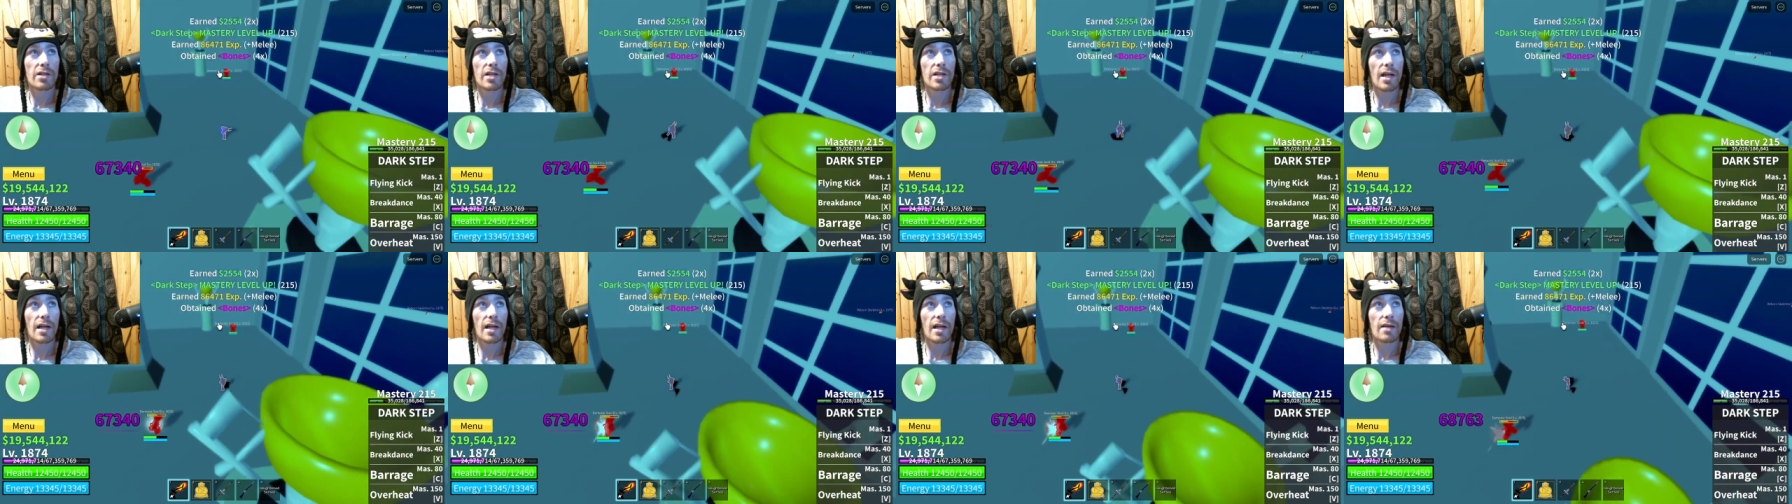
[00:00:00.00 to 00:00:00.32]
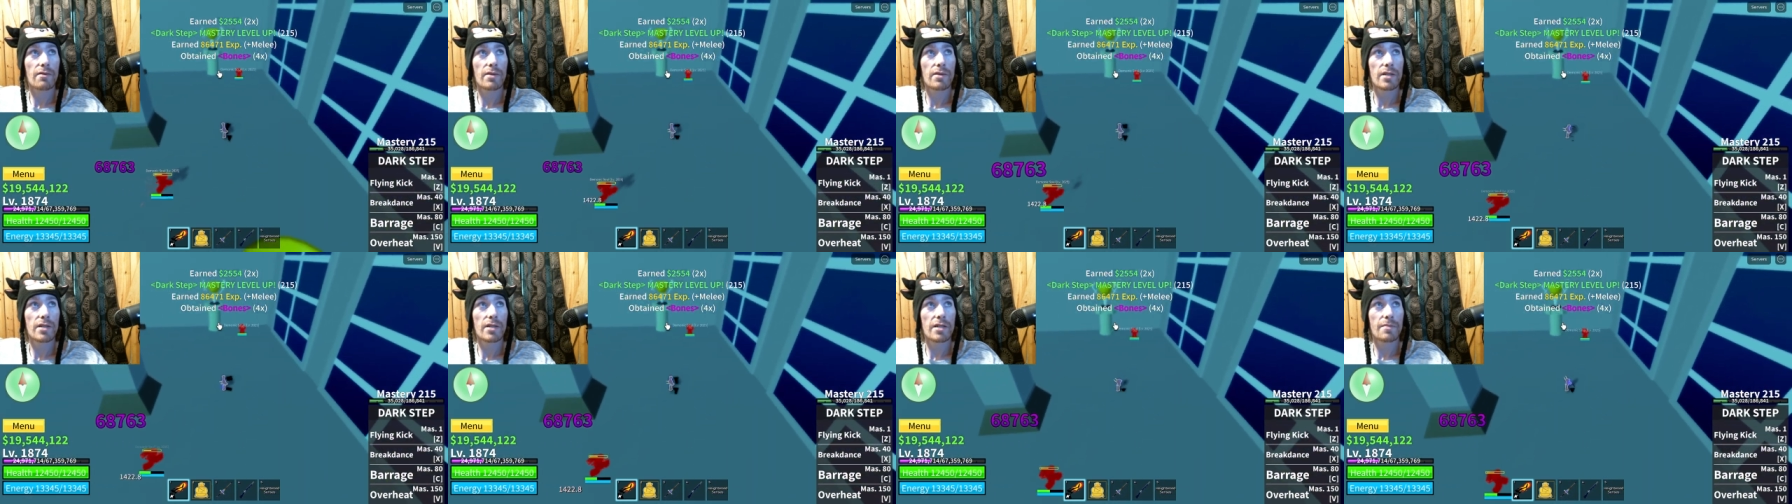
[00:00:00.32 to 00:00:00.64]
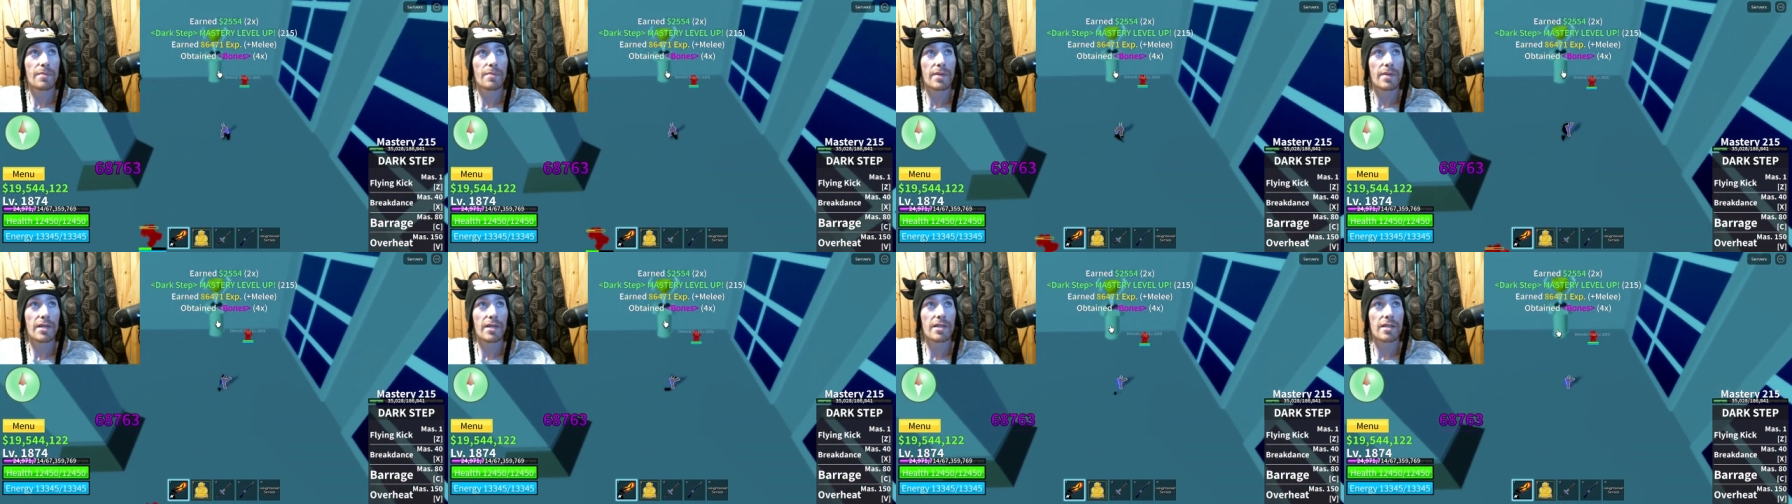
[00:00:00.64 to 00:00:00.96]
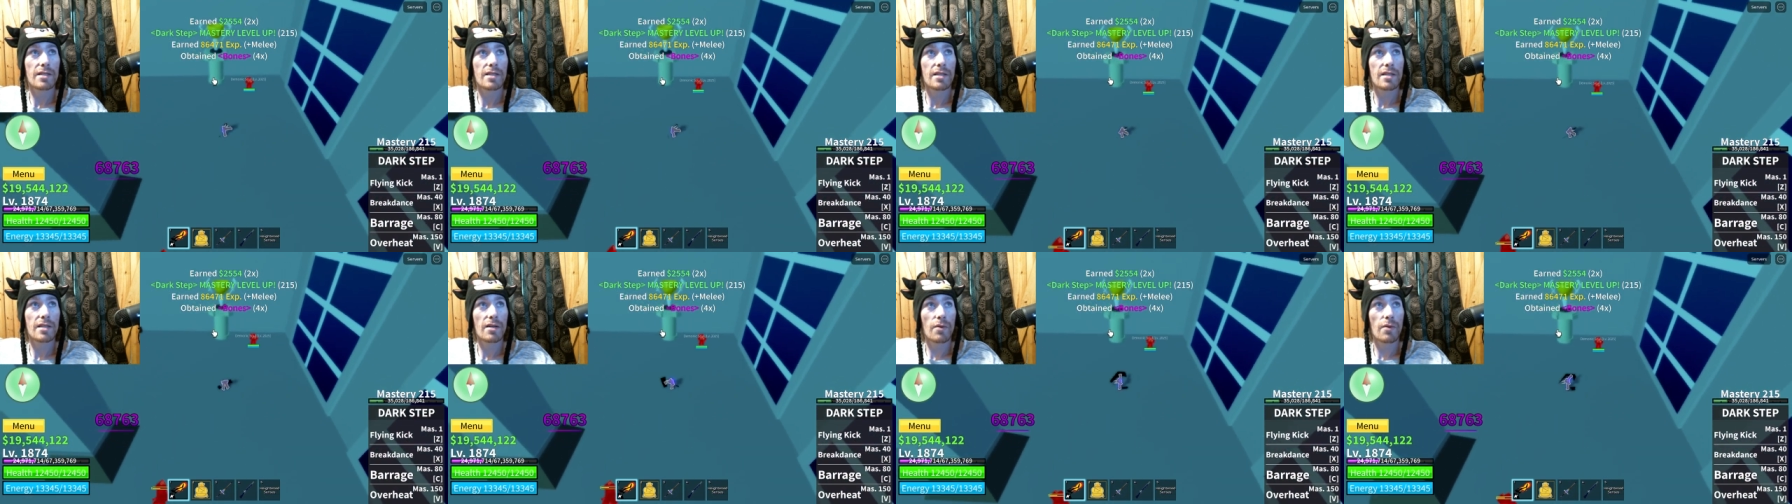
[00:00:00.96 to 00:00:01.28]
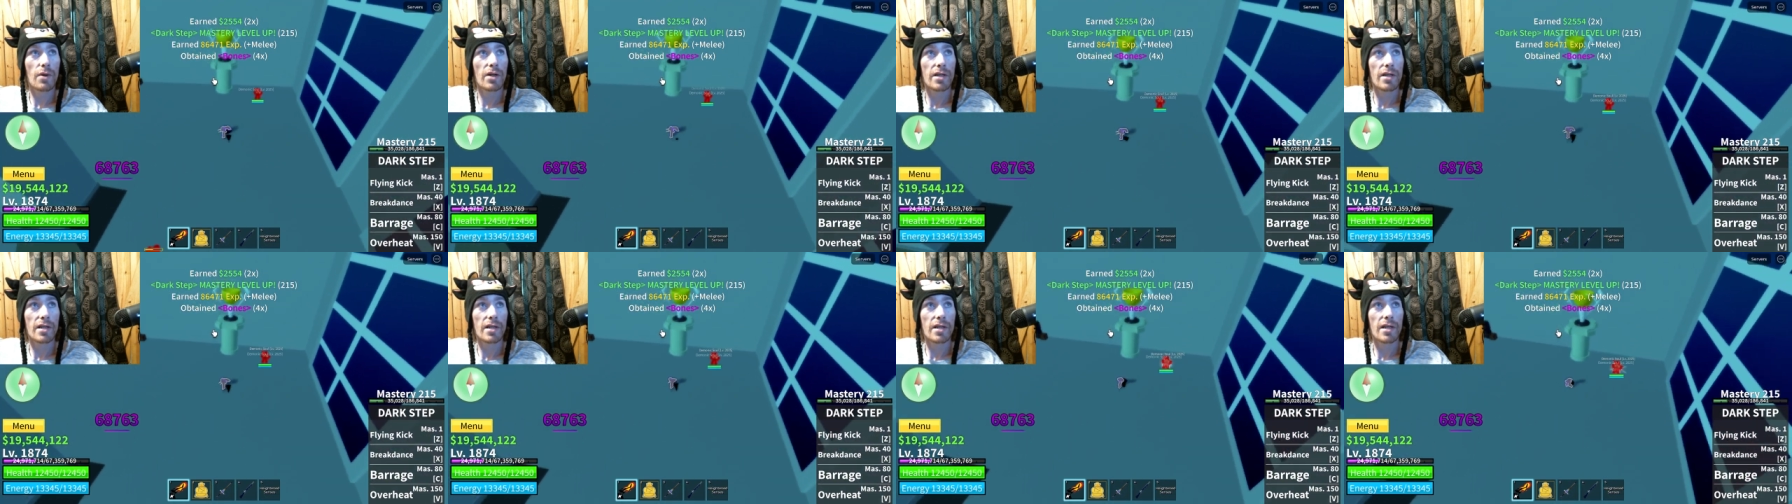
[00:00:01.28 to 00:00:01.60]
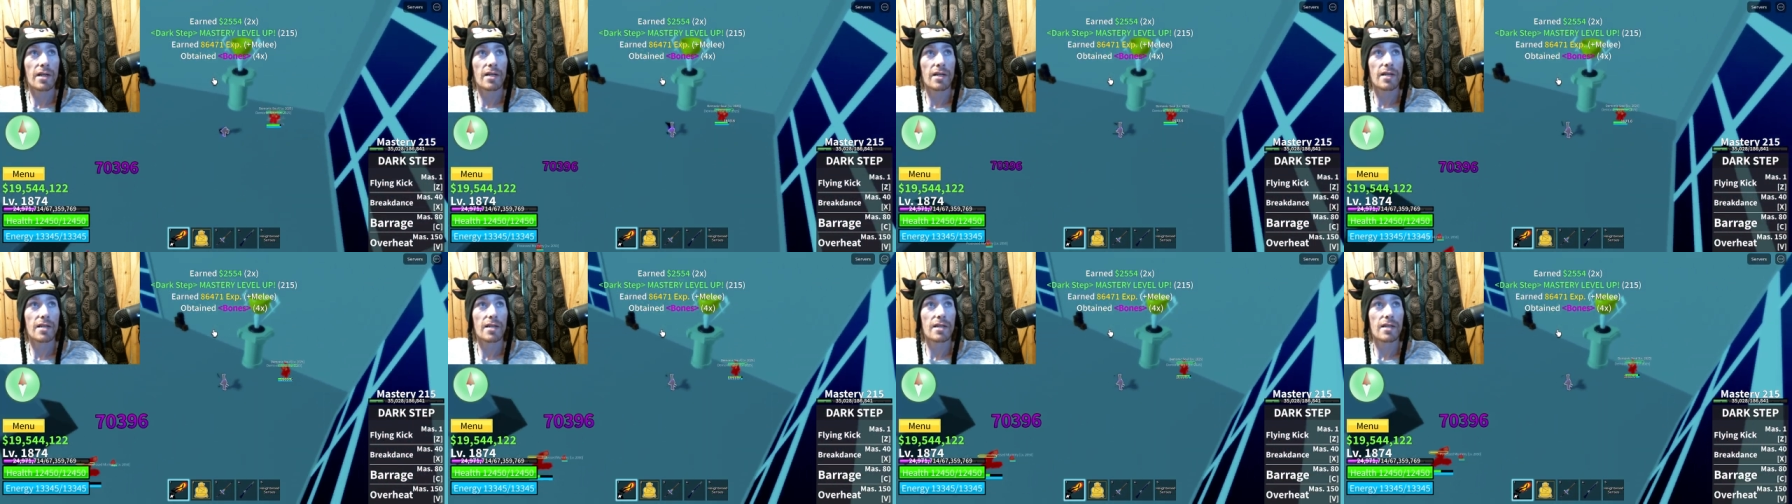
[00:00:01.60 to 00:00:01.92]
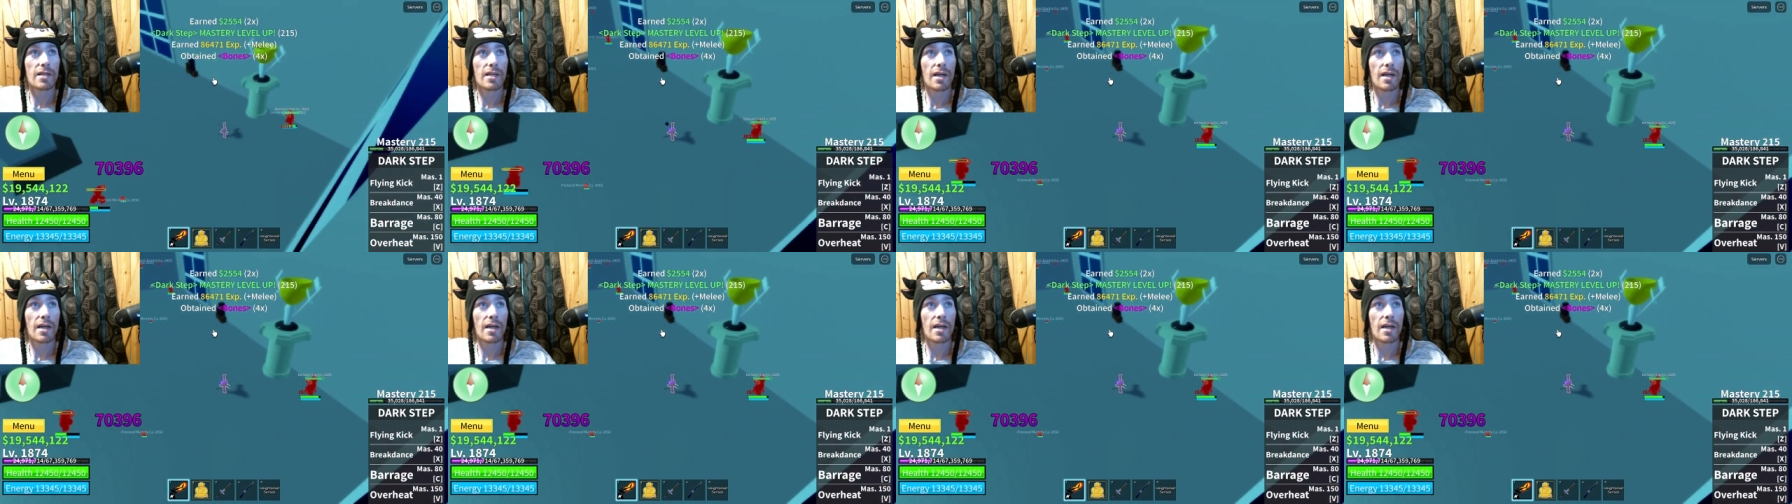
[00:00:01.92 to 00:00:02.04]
language, but still working on it.